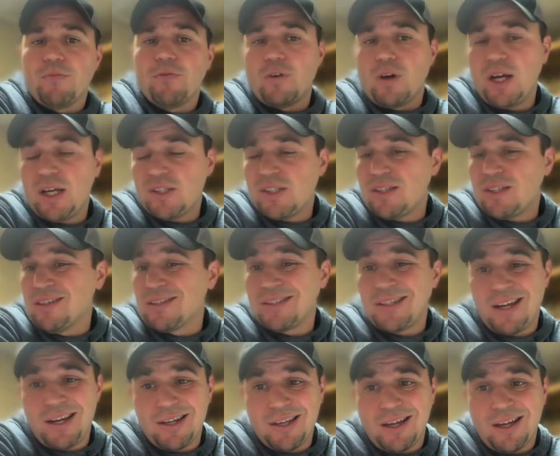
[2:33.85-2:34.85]
For us, the
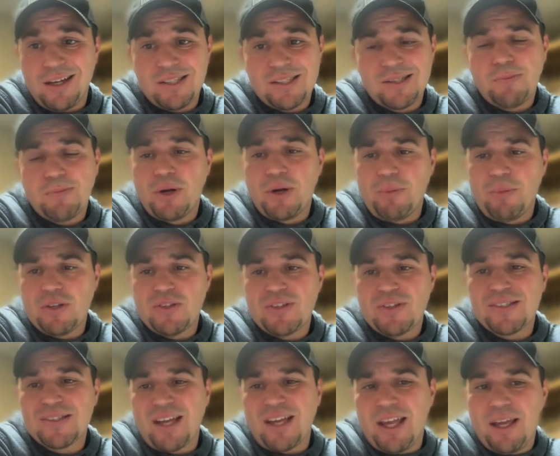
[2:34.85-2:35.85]
sod costs pretty much the
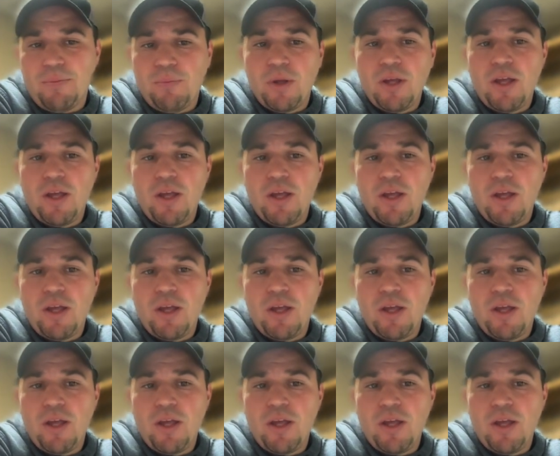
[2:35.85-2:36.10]
same,